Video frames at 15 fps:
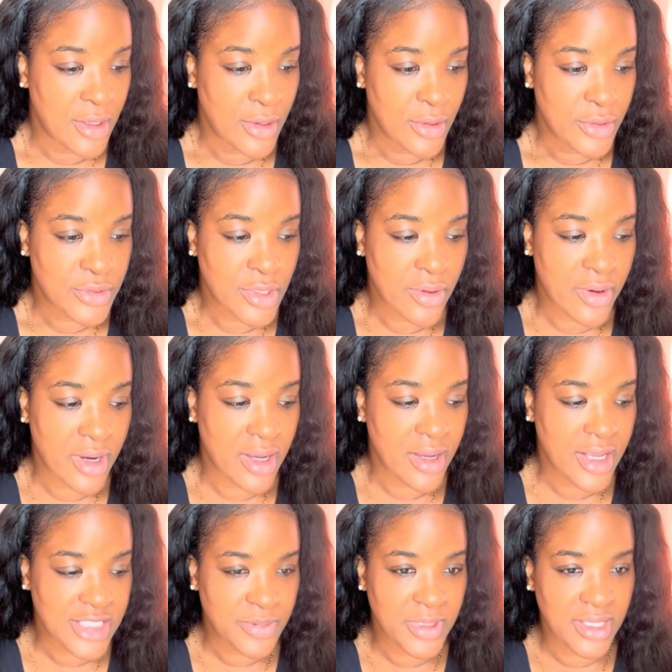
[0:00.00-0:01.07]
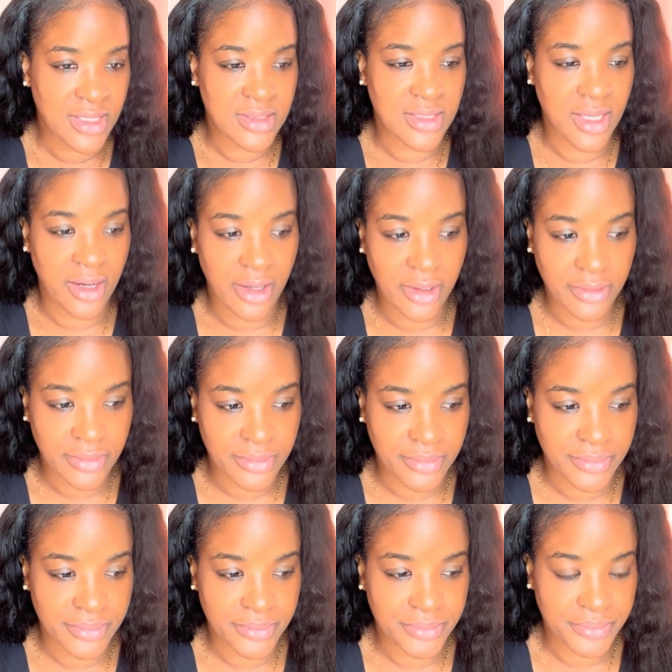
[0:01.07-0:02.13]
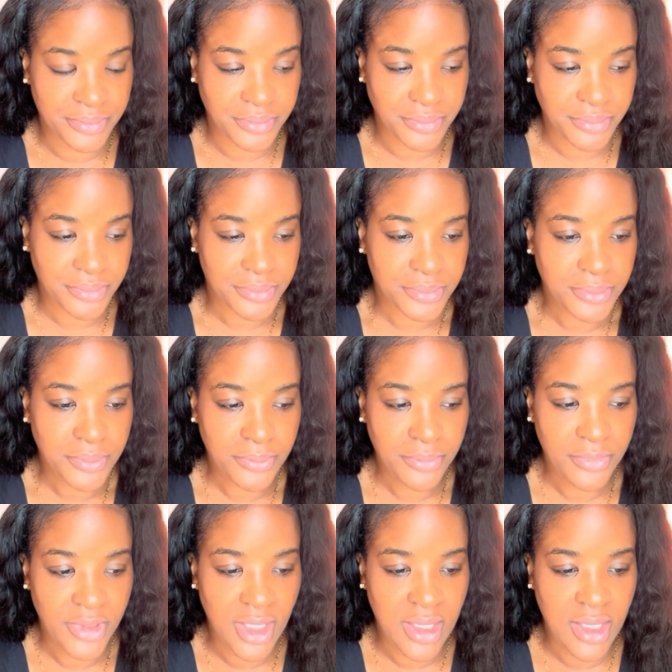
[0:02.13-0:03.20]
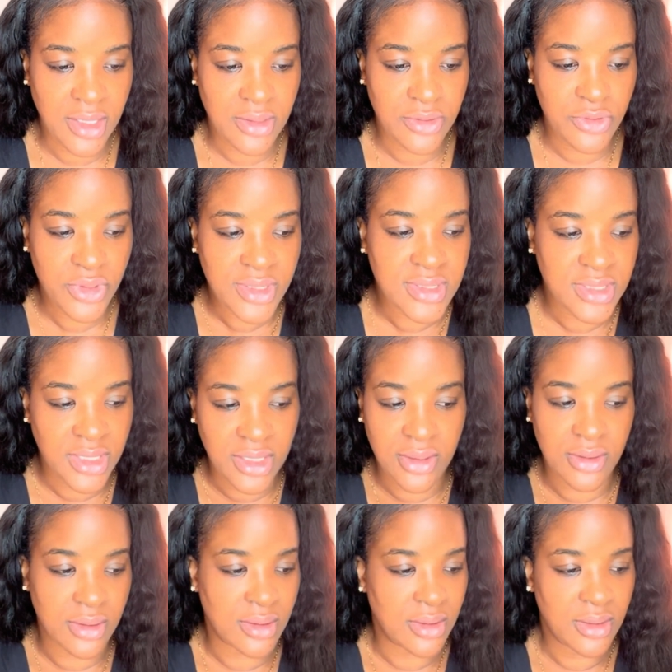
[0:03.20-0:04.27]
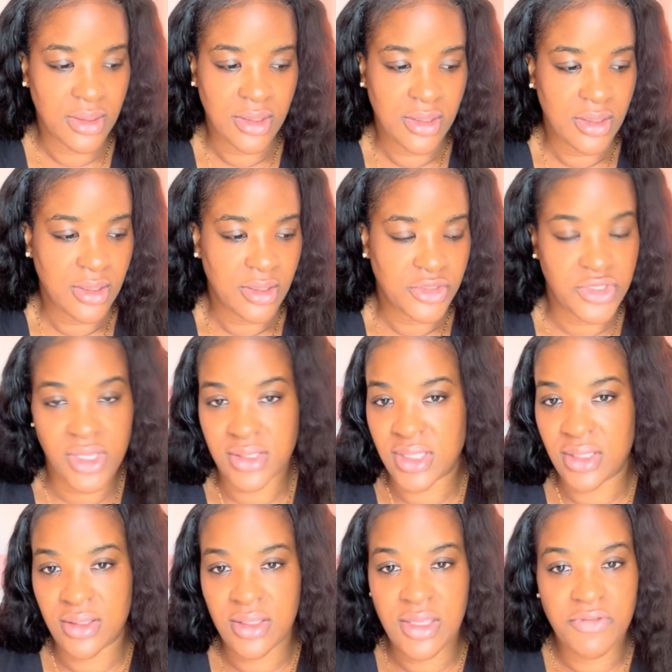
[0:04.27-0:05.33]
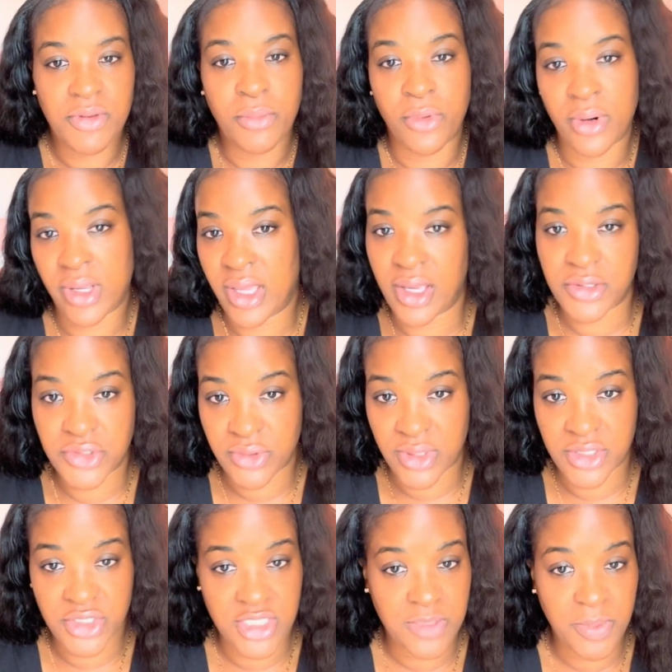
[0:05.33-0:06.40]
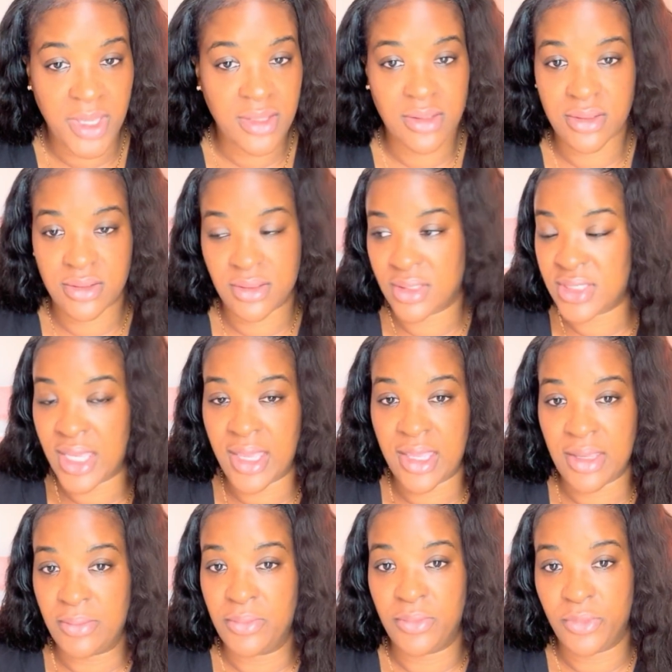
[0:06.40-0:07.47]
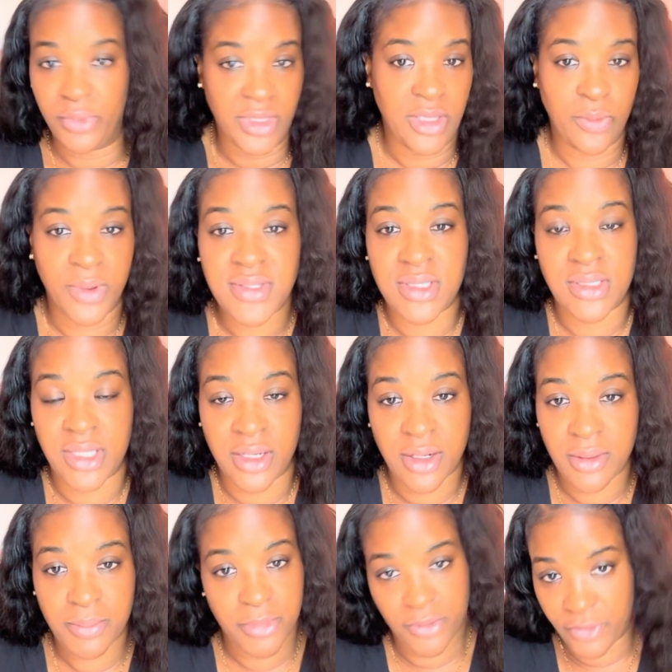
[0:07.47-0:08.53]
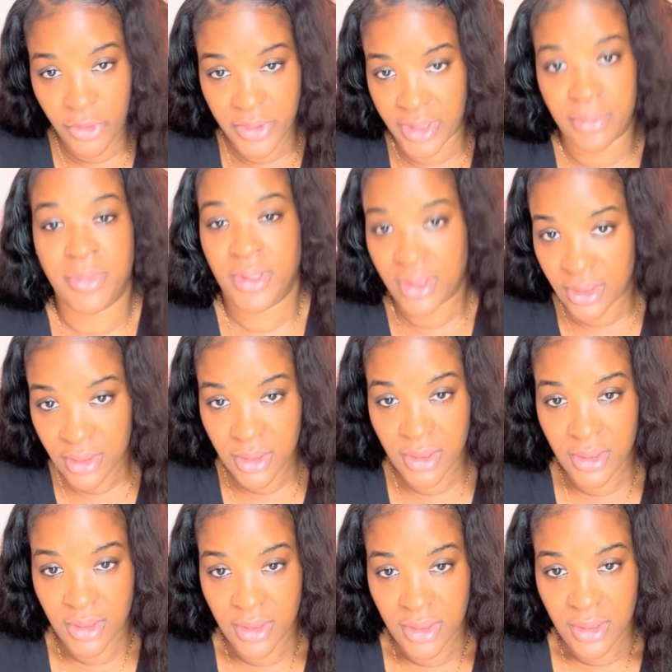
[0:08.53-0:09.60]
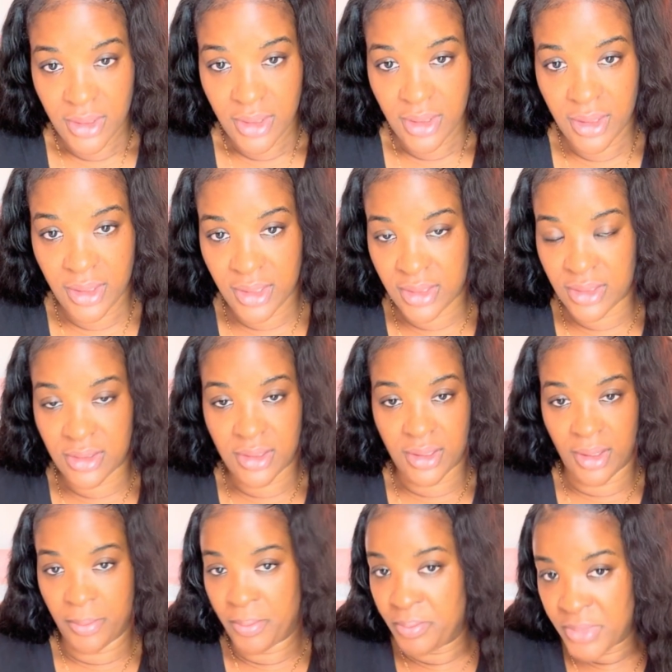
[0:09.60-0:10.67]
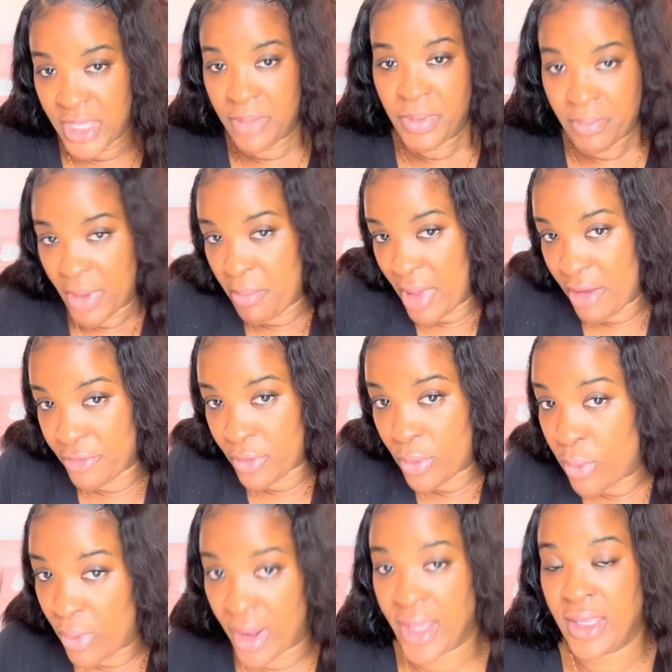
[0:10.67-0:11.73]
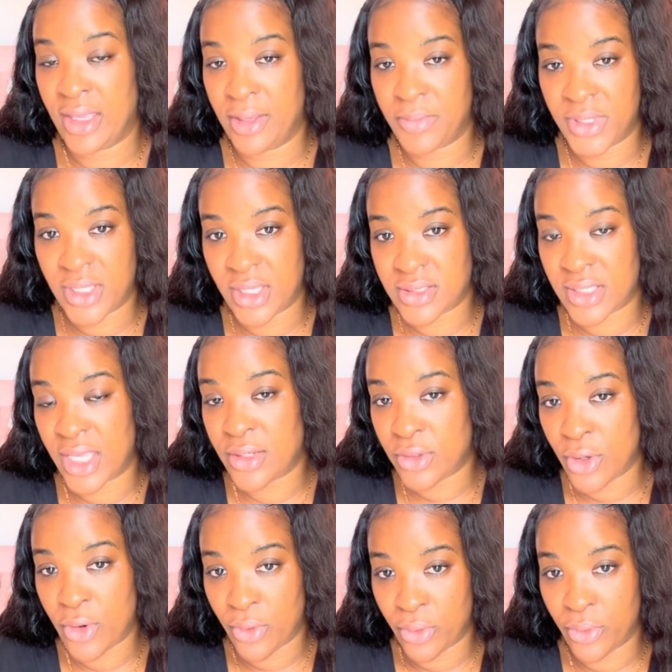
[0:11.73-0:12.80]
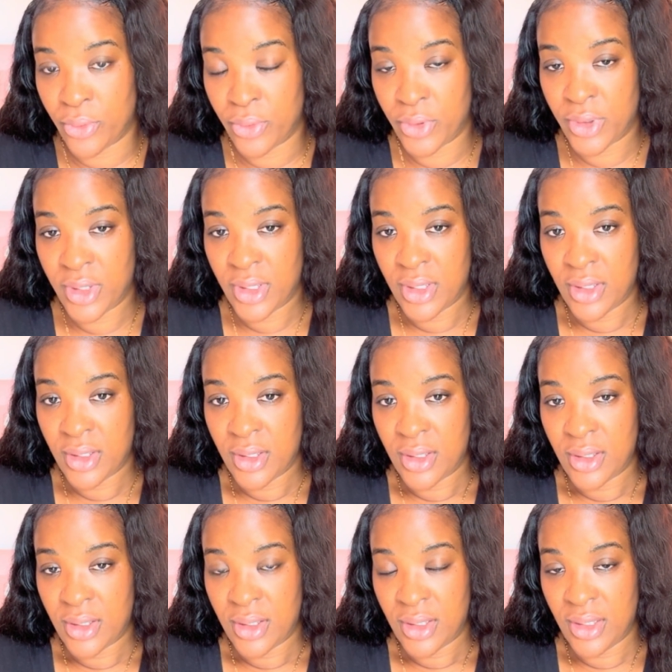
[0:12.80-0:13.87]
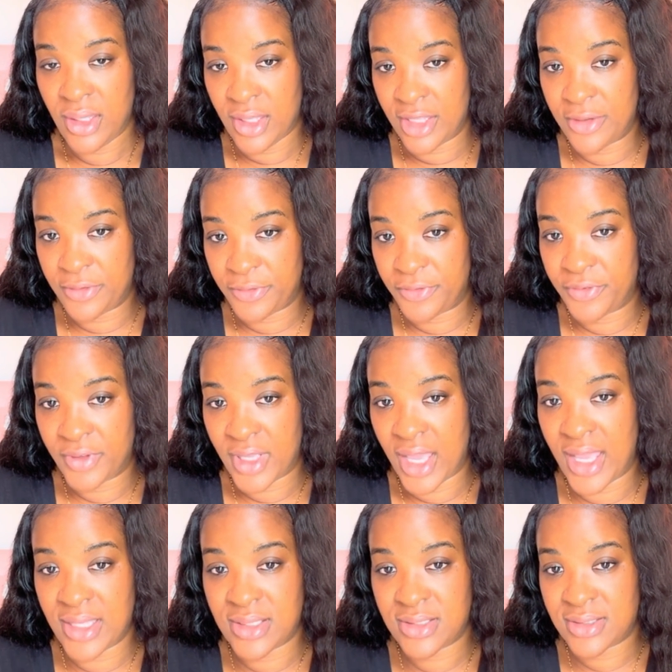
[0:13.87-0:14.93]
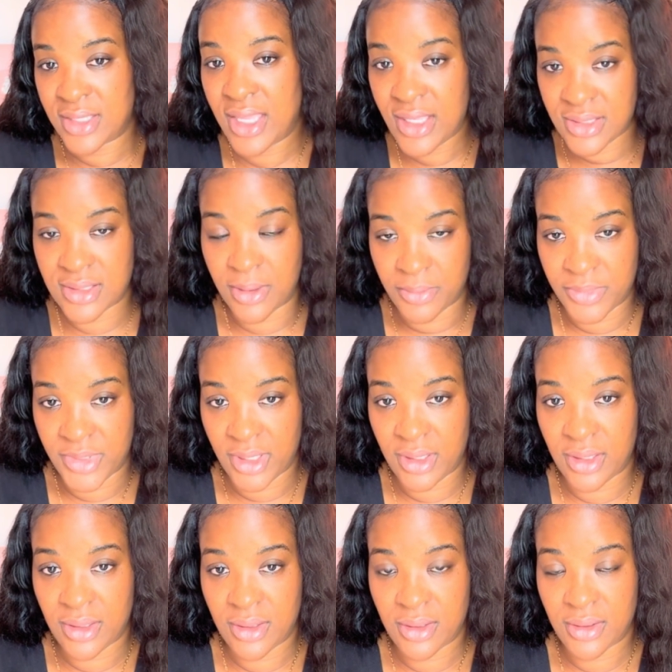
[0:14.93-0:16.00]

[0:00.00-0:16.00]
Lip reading: So her husband gets there and you can see she gets even more extra. She spent the time when he wasn't there provoking me. And I'm keeping my mouth quiet because I know if I say something,